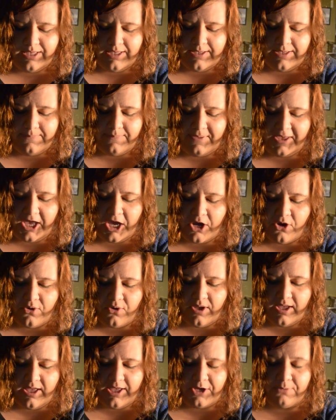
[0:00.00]
about
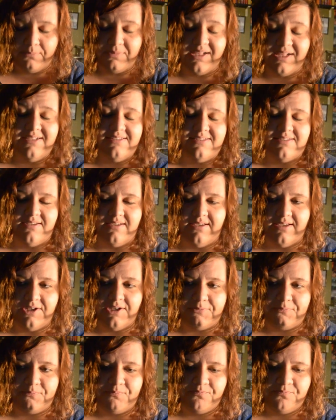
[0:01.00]
how blessed I am.